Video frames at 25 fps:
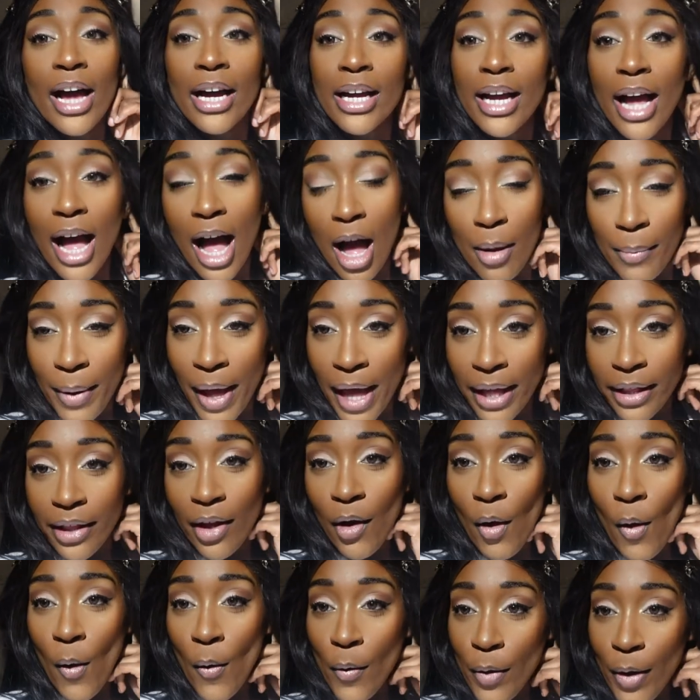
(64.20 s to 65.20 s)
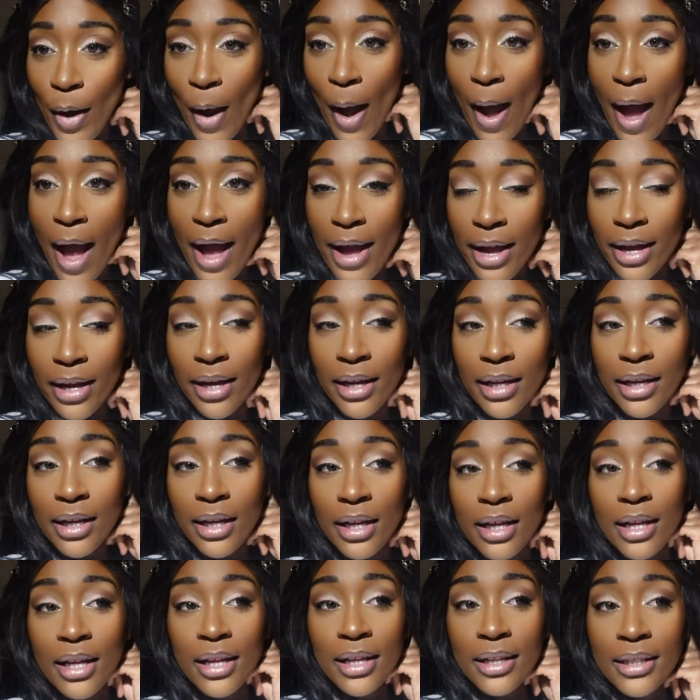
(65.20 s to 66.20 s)
a comment okay
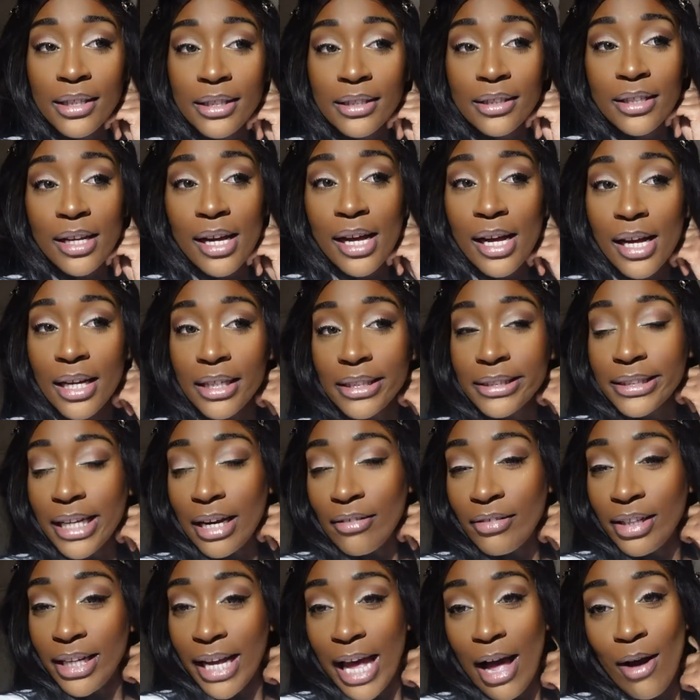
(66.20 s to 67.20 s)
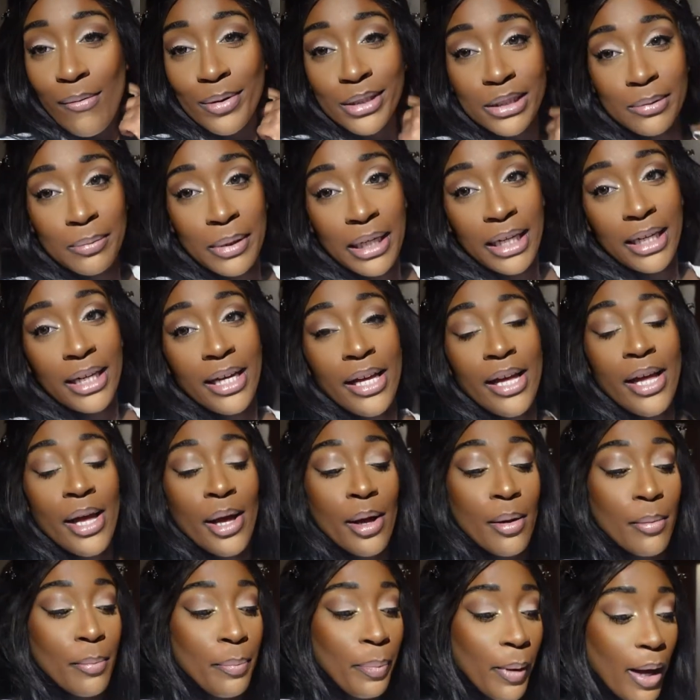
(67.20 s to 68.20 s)
because that really helps me
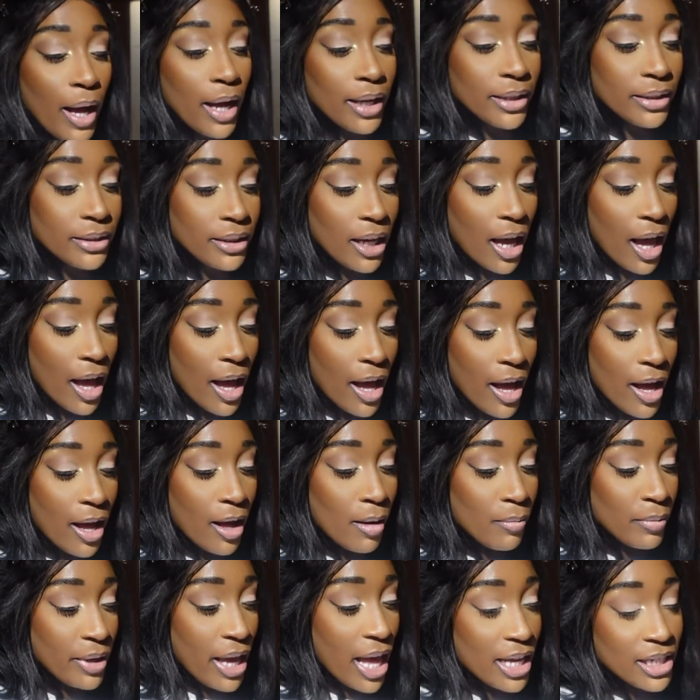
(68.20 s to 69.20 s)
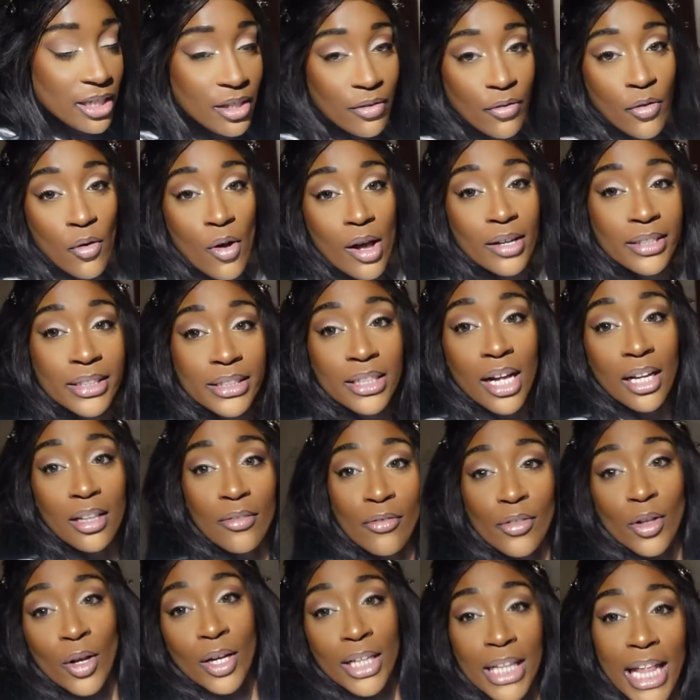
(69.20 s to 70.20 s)
but um yes yeah, so i thought i'd
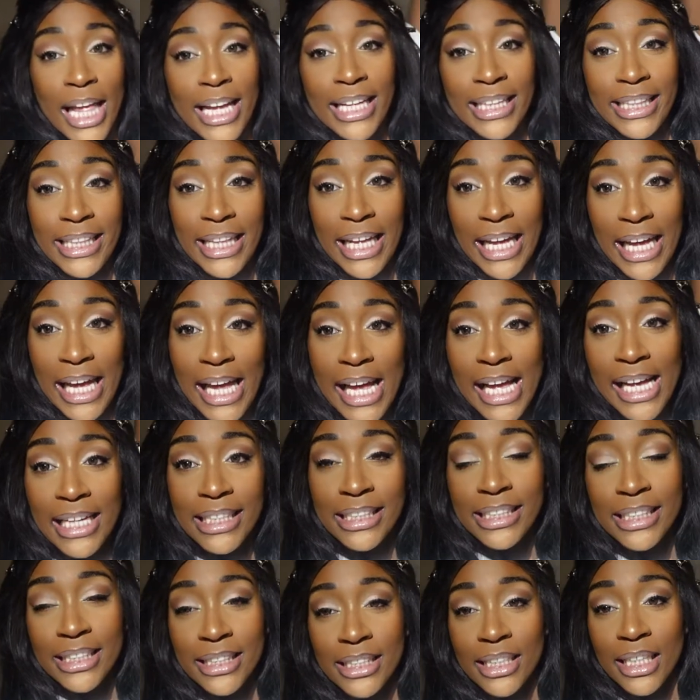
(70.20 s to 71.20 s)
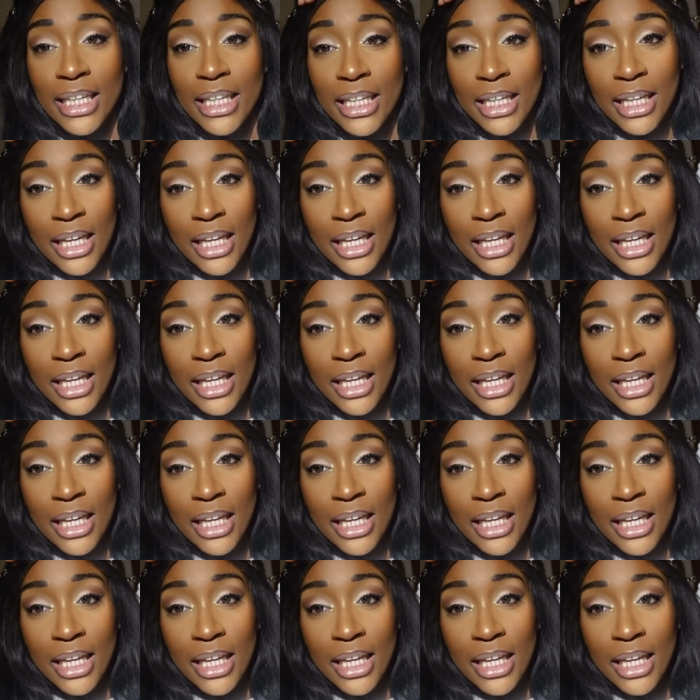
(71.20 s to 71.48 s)
start the vlog like this